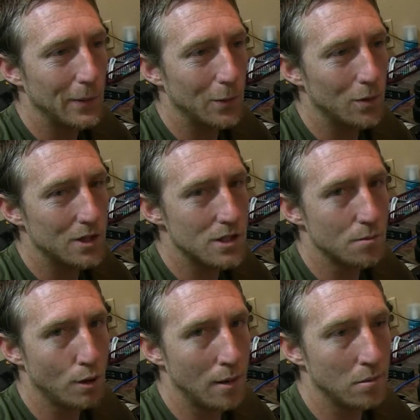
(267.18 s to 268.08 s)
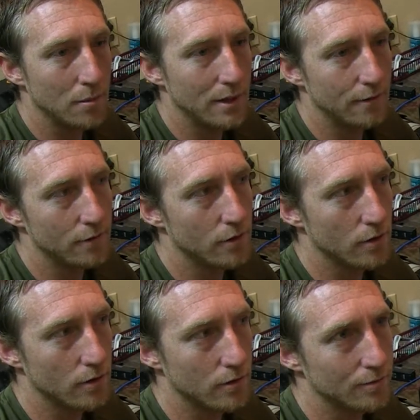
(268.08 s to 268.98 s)
which is a problem if
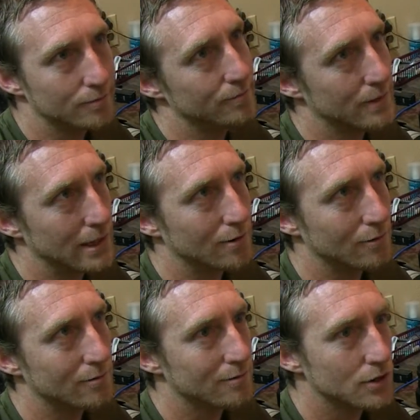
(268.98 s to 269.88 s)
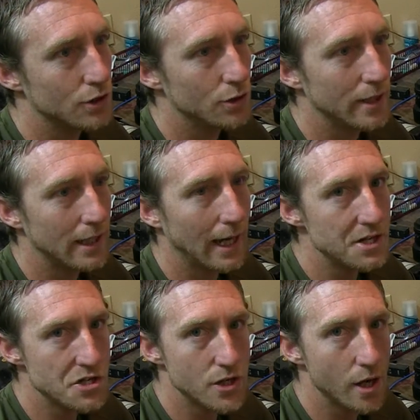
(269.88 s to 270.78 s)
you're, shooting
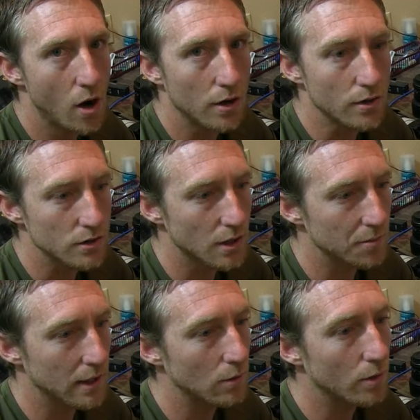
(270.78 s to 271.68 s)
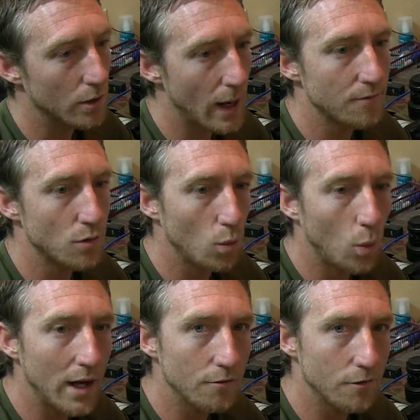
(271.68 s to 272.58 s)
HDR or something where you have to
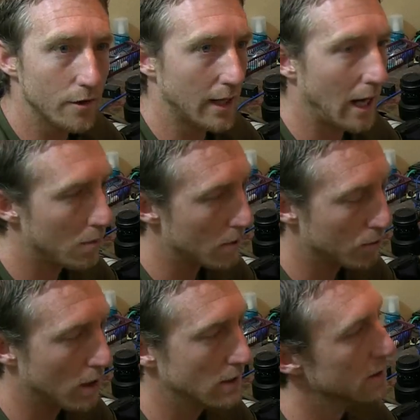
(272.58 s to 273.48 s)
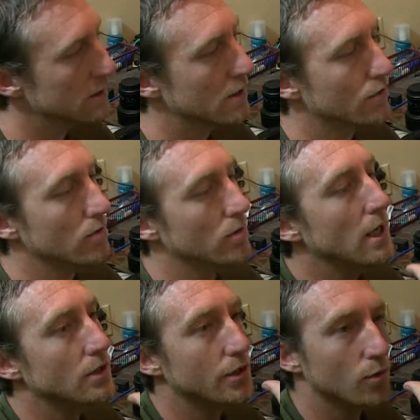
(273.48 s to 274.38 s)
wait for the camera to process it through.
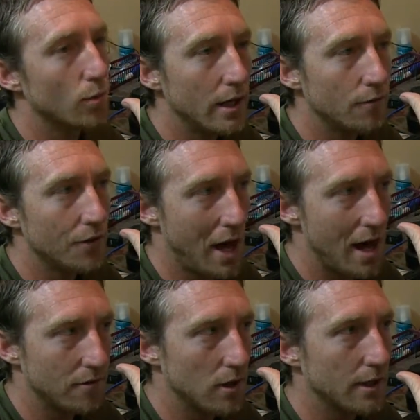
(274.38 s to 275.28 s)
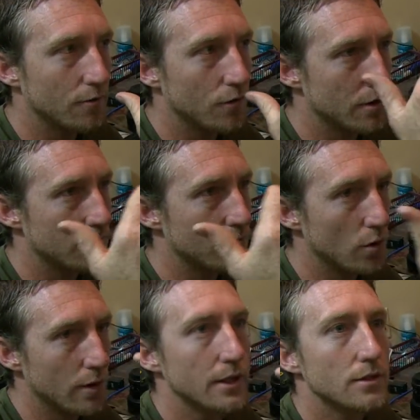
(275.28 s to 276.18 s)
So you're waiting for the half click for it to
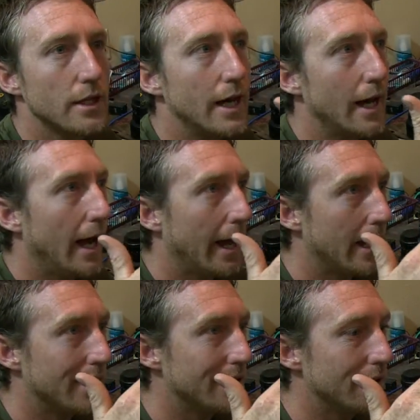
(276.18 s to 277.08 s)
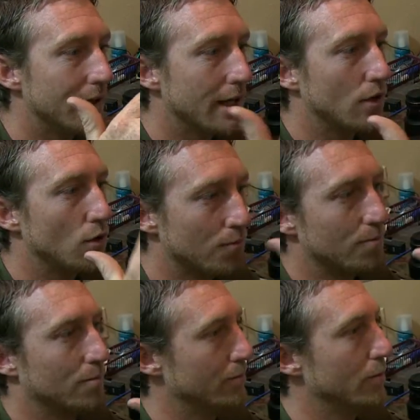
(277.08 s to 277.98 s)
focus, and then
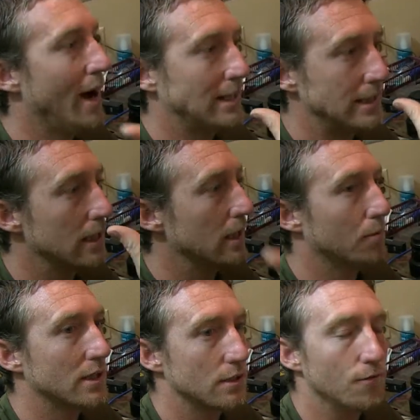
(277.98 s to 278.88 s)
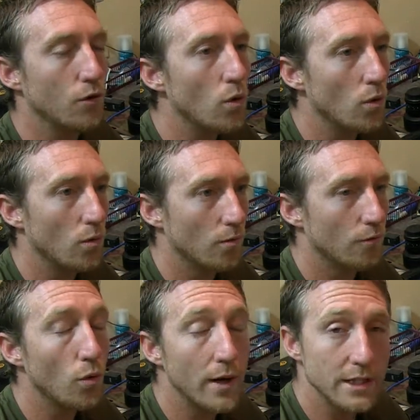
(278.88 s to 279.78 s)
you accidentally press it full
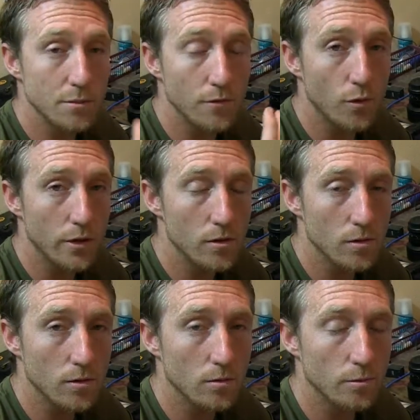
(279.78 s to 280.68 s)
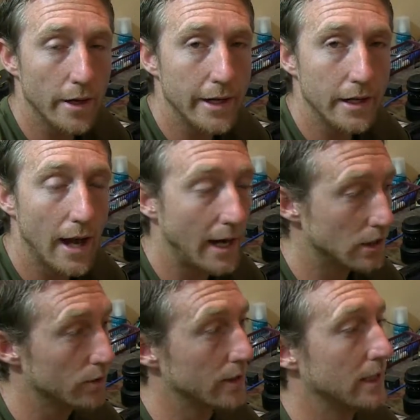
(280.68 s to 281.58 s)
ways before you're ready to
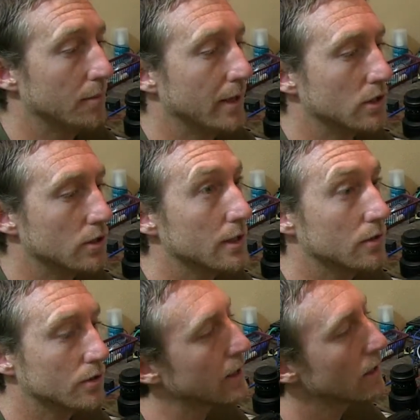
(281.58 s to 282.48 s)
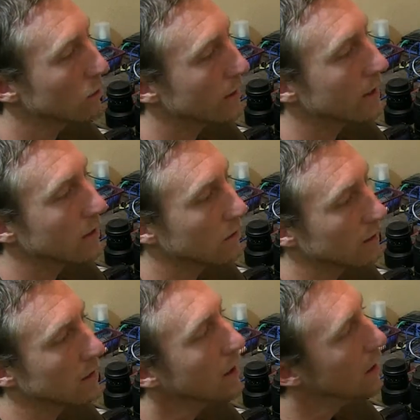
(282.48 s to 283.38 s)
actually take the picture, and you're sitting there waiting, going.
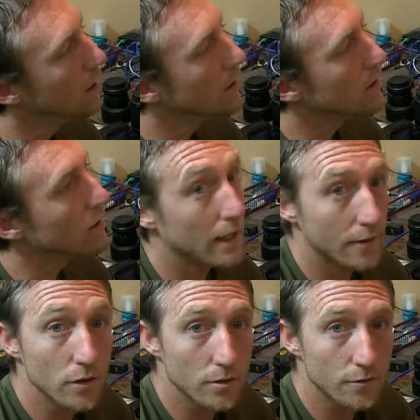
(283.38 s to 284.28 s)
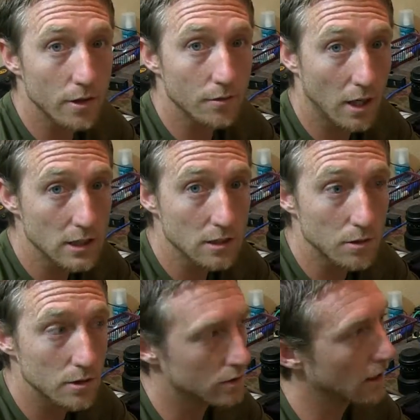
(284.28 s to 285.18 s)
And if you're in front of
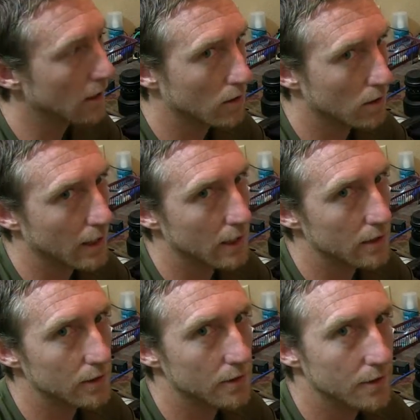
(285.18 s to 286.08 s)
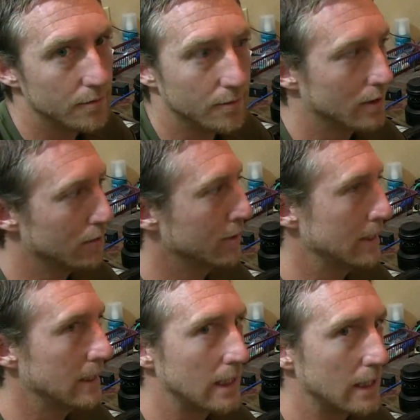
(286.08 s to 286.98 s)
customers, you kind of look like an
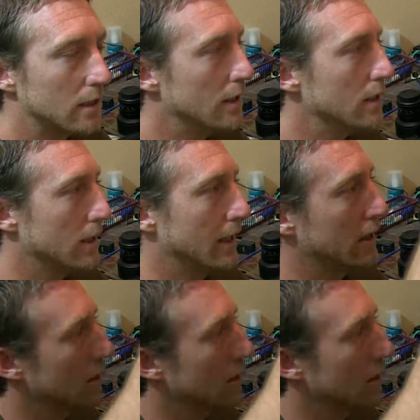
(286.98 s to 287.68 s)
idiot. Like,